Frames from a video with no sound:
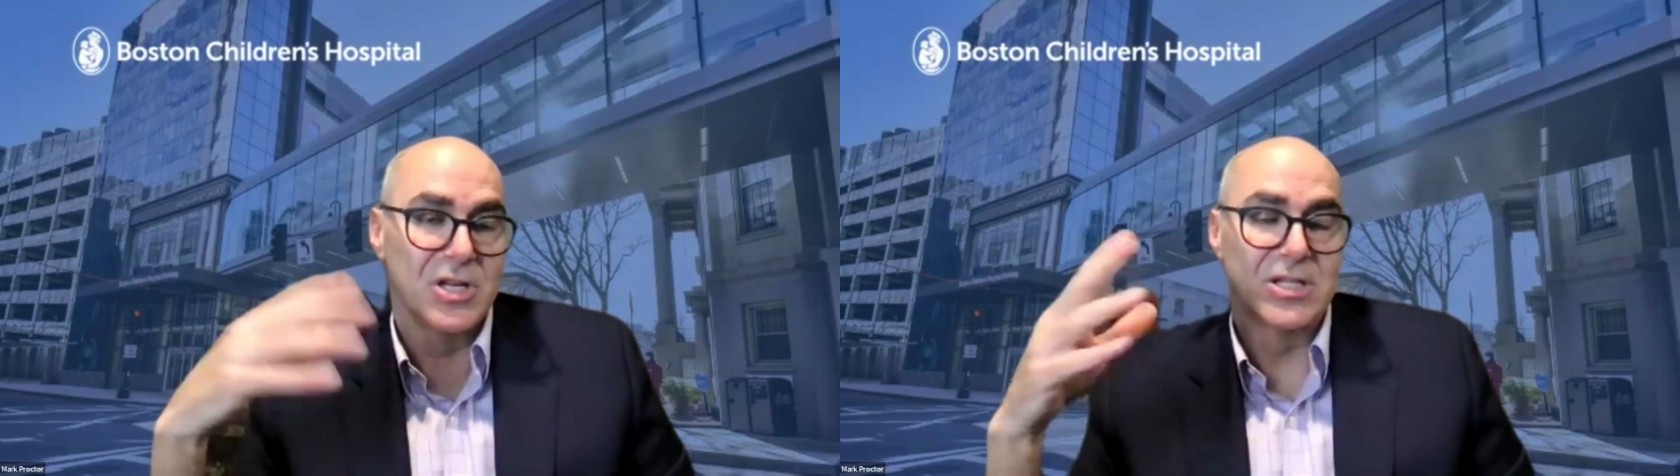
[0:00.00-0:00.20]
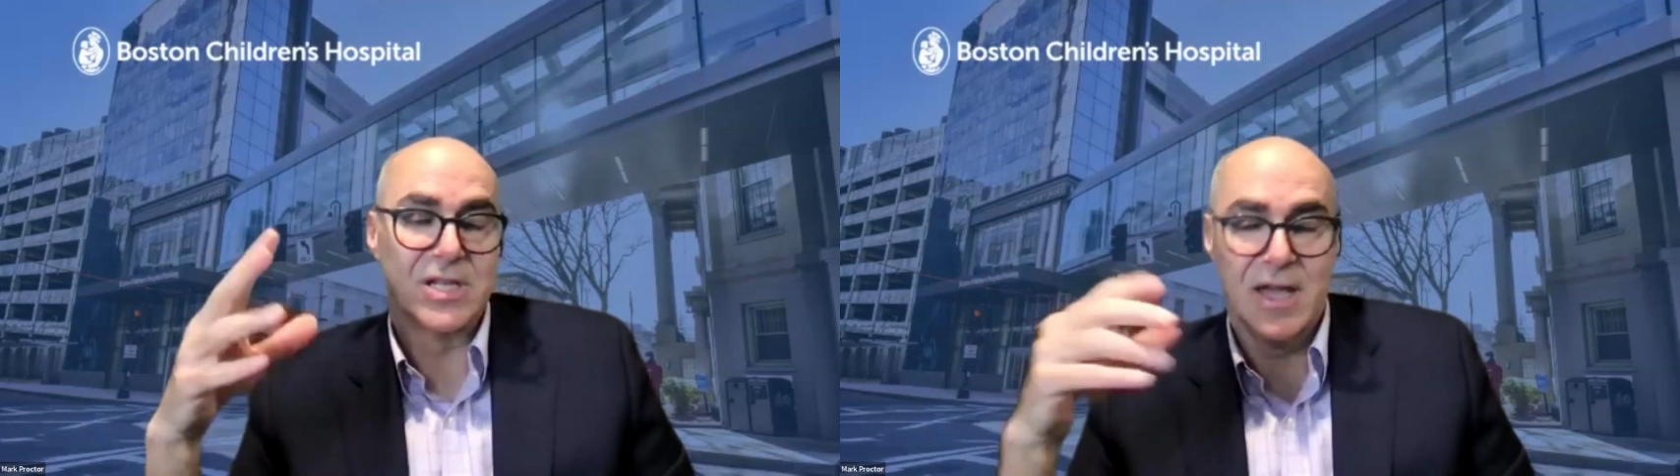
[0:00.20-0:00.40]

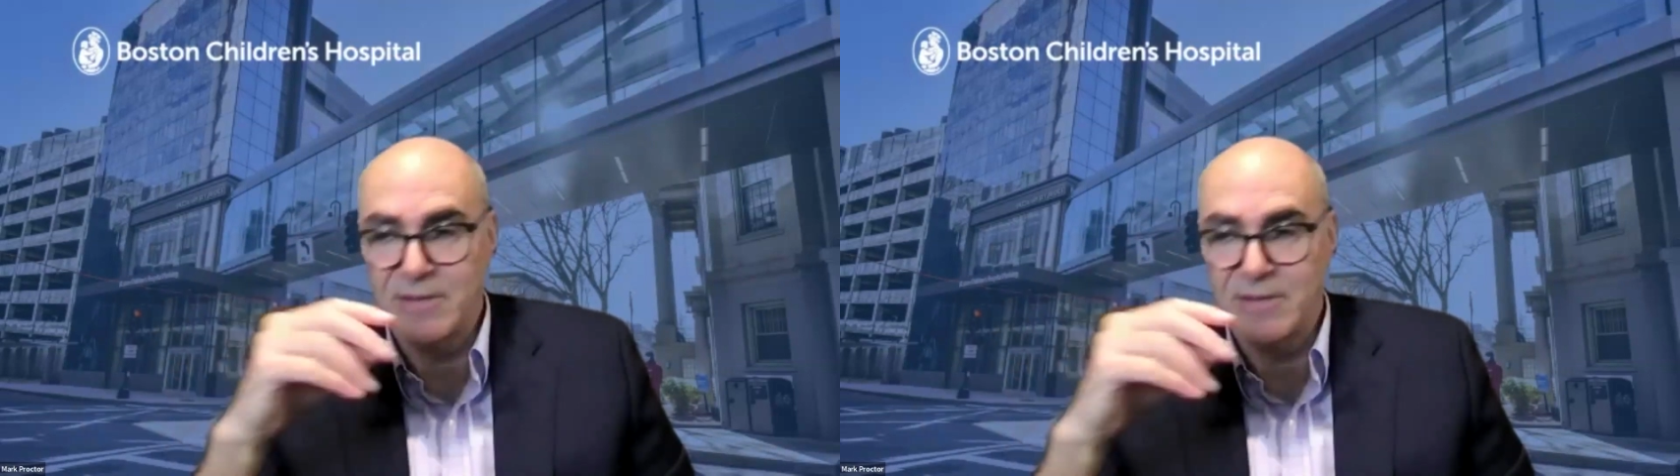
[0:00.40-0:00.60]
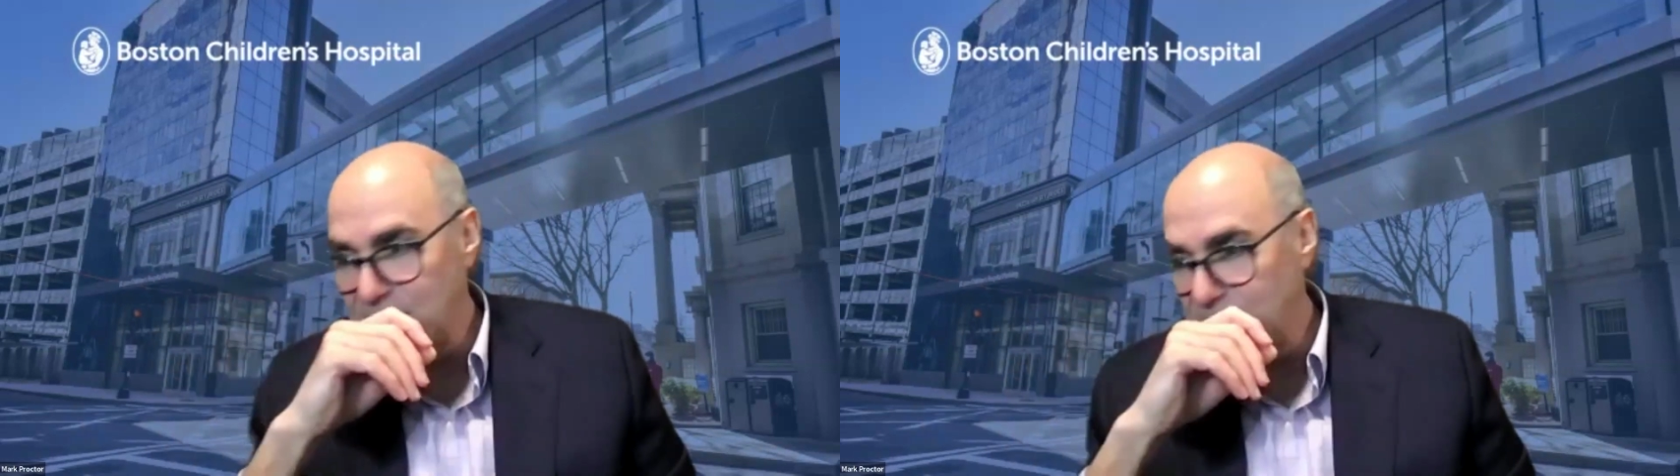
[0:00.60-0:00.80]
doesn't have
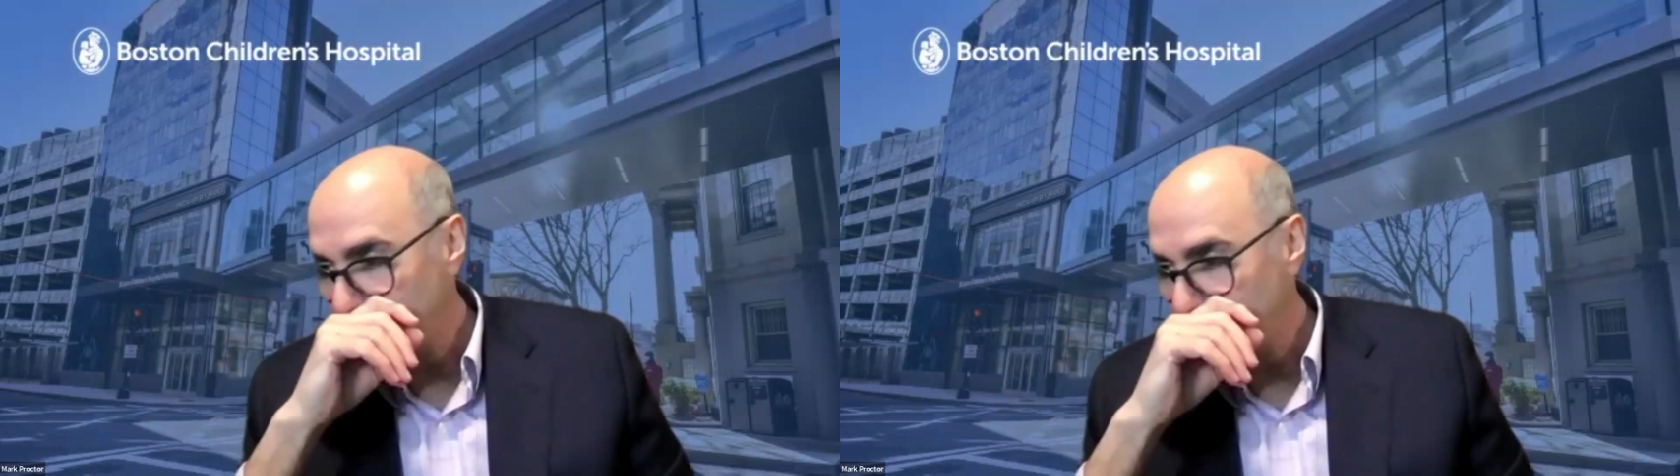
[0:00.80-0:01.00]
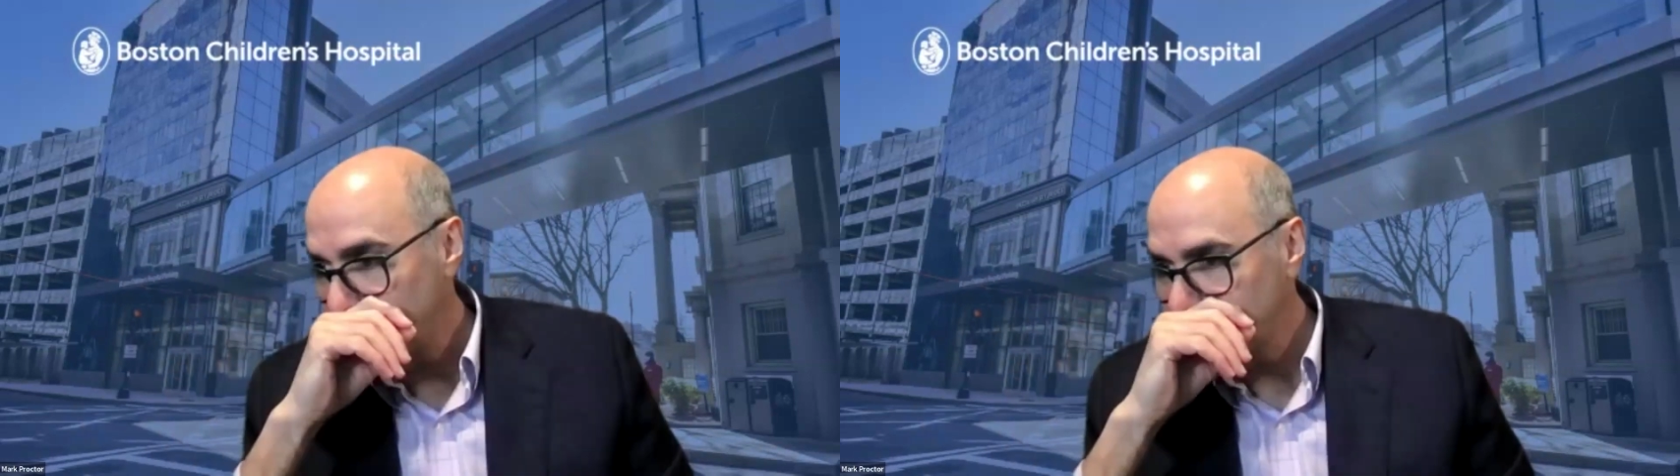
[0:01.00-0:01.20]
a lot of
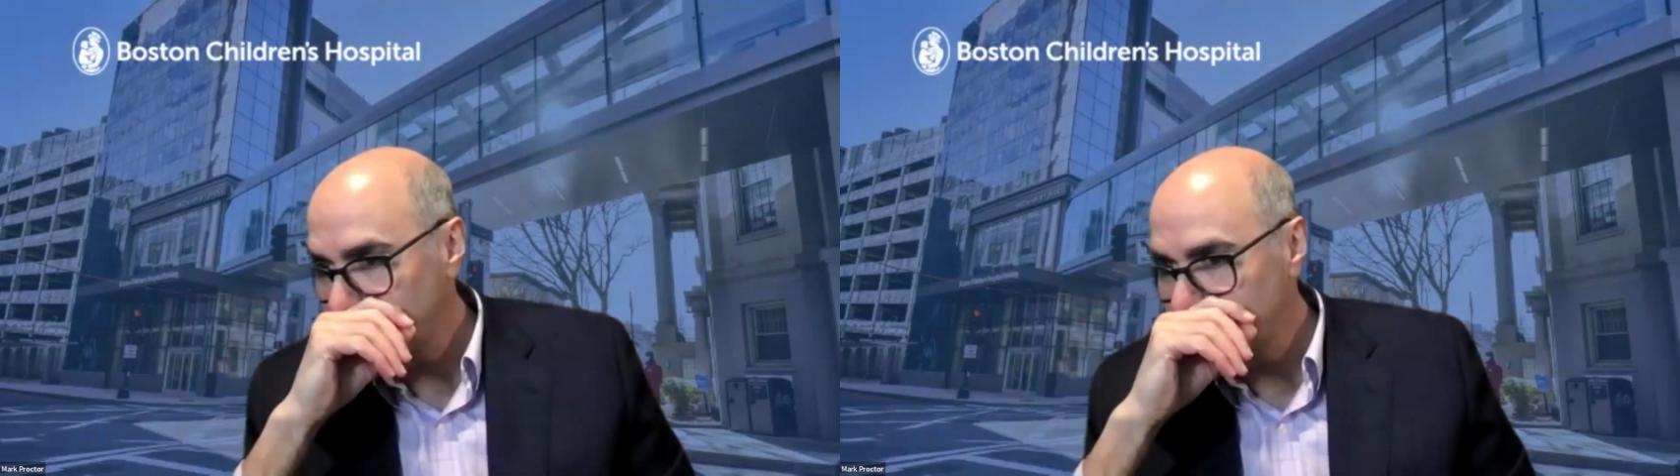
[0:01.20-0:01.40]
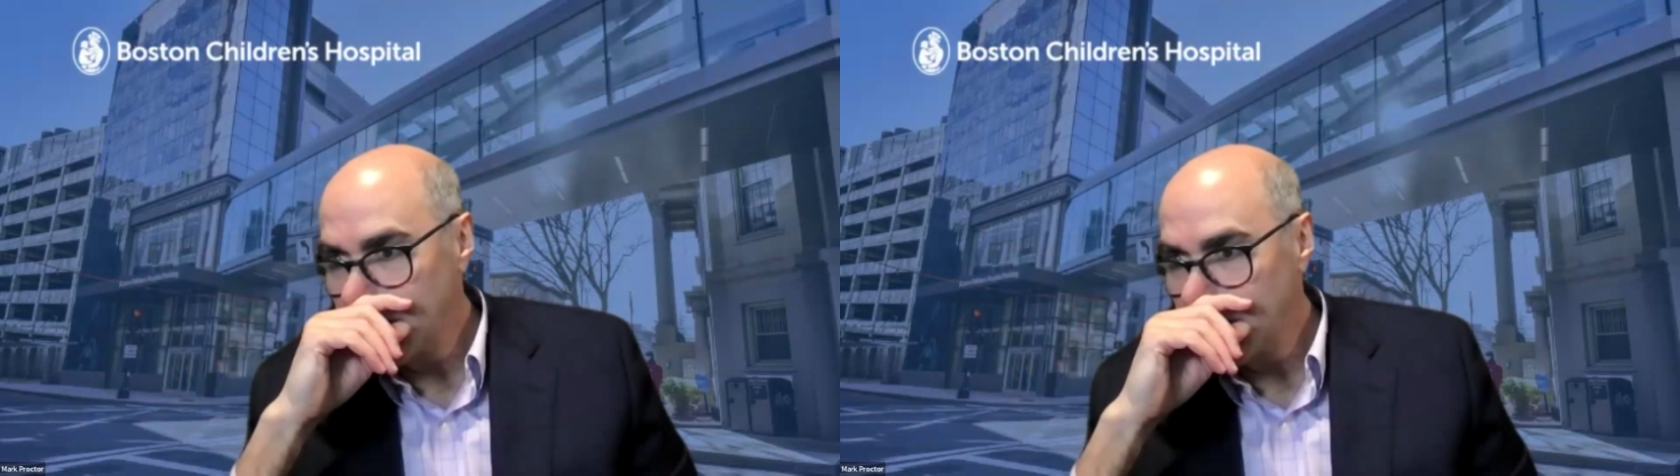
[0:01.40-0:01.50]
headaches,